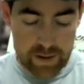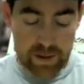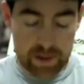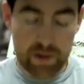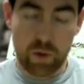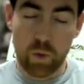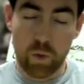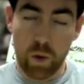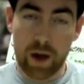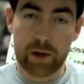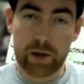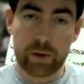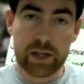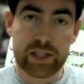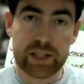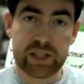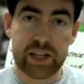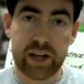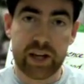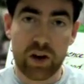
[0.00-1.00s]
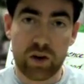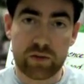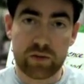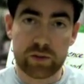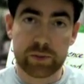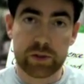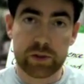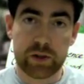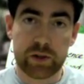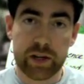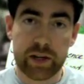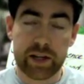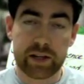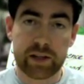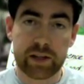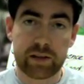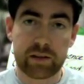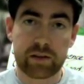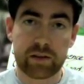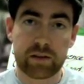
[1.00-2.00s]
Why do I say
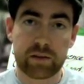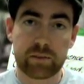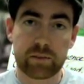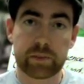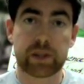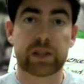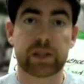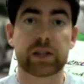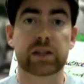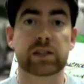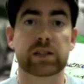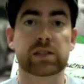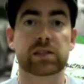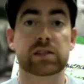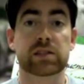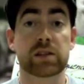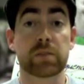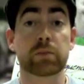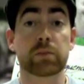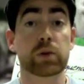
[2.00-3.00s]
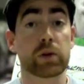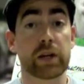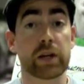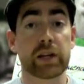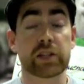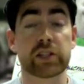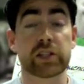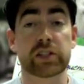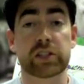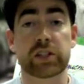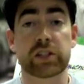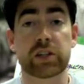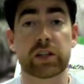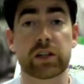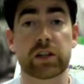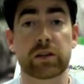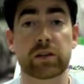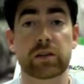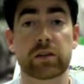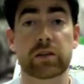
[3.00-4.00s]
overpronated? Because some pronation's good.